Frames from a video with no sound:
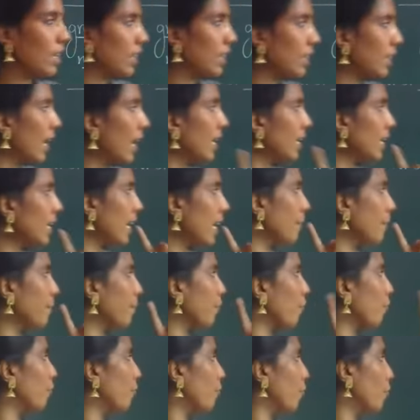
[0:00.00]
That type
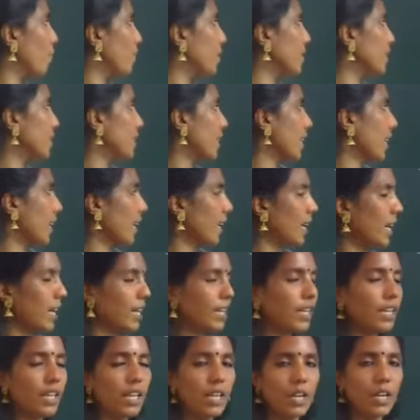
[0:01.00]
of movements are called